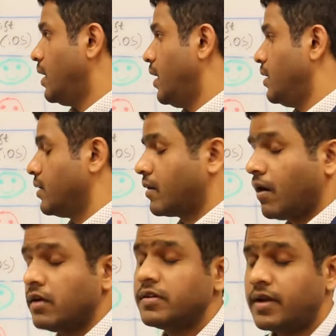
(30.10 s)
and the
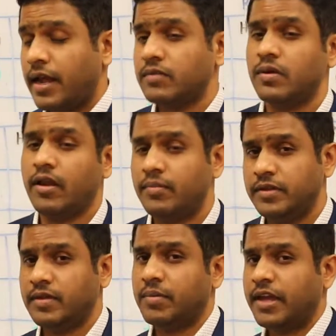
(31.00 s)
cost it takes to develop
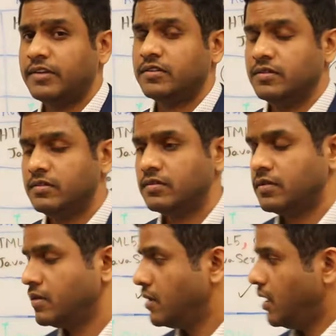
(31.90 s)
these
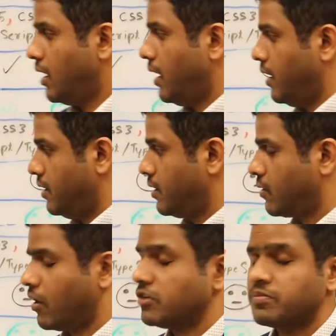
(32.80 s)
applications, and the
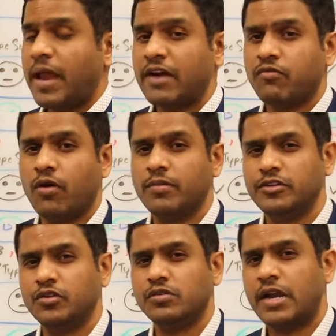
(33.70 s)

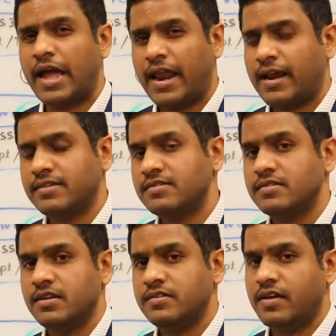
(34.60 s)
cross-platform issues that
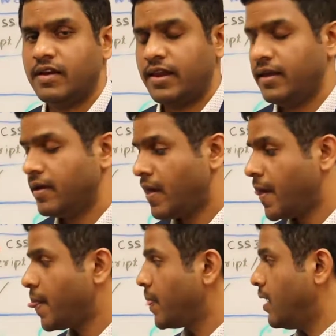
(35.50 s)
arise generally,
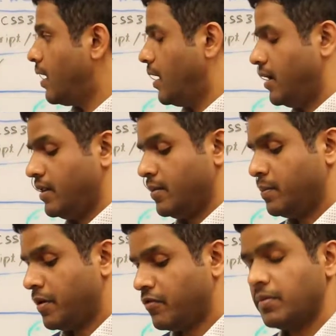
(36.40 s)
and the
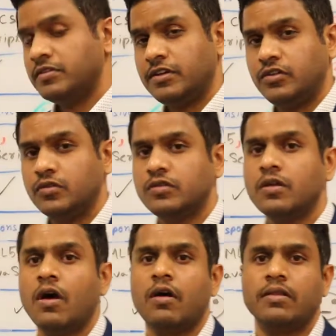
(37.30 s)
performance
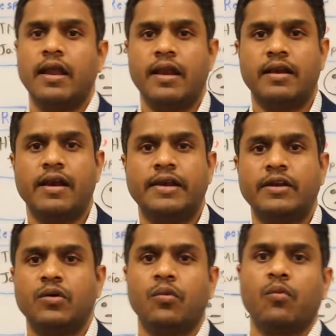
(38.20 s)
issues that are
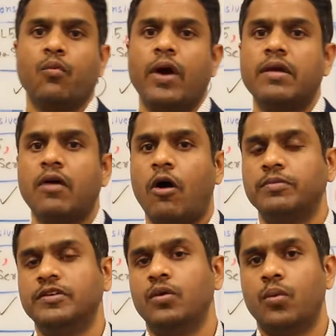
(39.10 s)
related to one
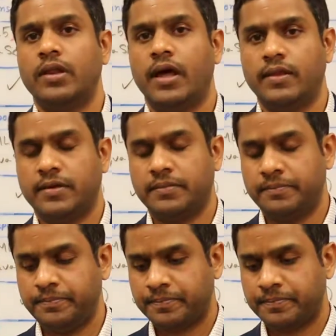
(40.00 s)
option over the other.